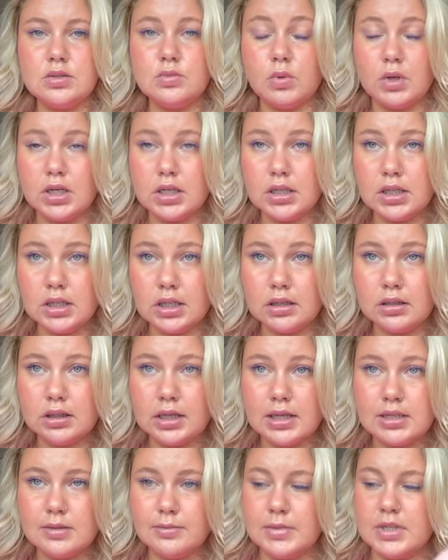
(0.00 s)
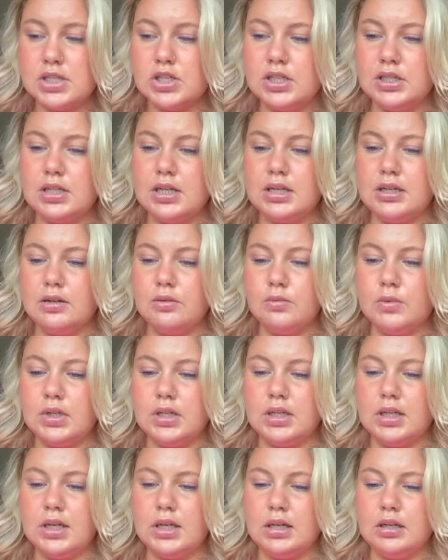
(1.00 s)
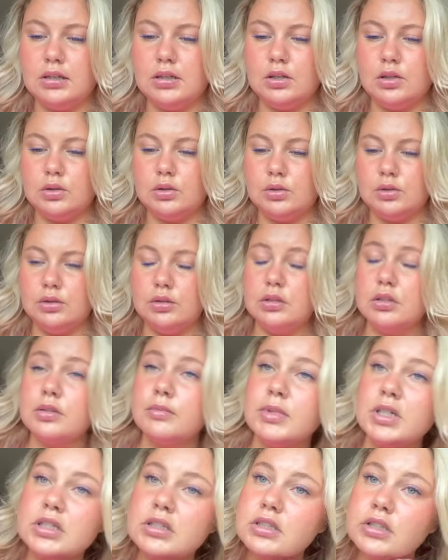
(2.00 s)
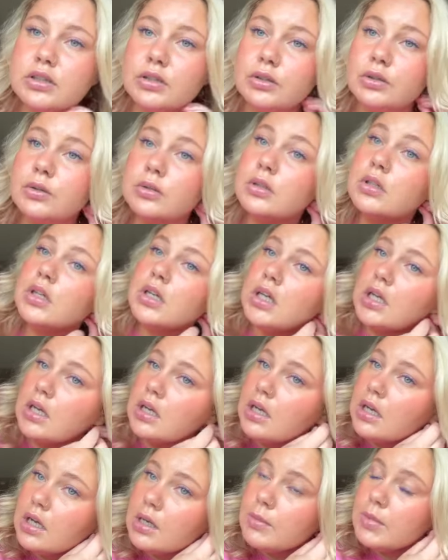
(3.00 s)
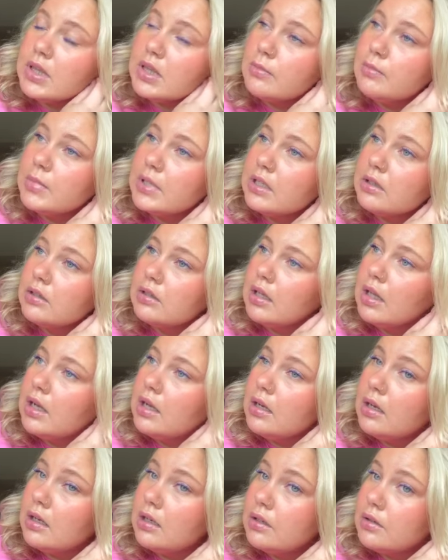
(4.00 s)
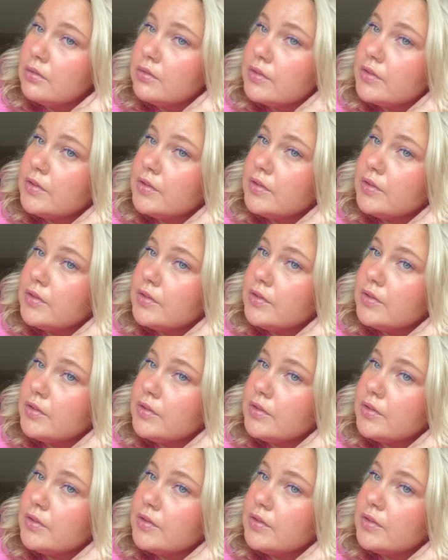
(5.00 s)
One, as mentioned, I didn't want to get cold, but 2, I'm in the middle of